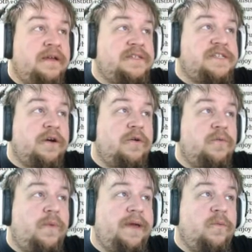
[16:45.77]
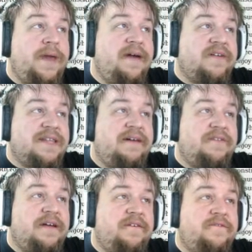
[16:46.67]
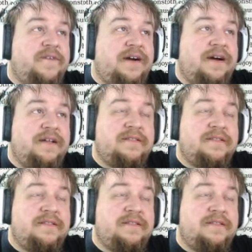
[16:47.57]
So we, we have a level of uh,